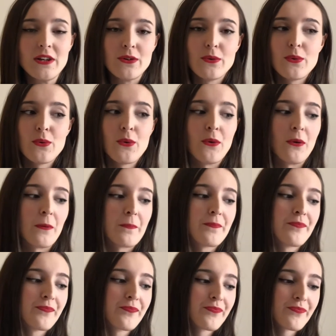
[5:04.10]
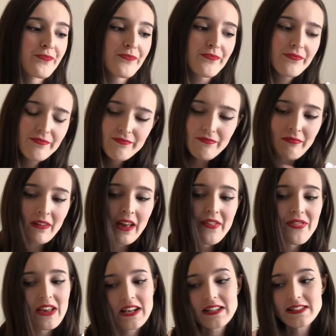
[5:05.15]
or
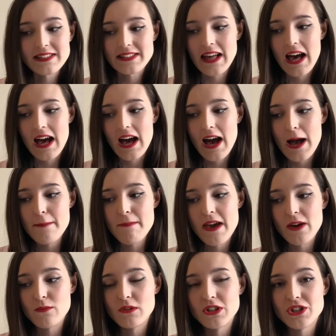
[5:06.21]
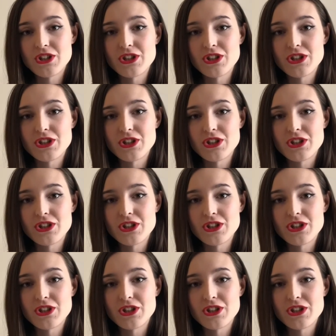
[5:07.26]
things that I may want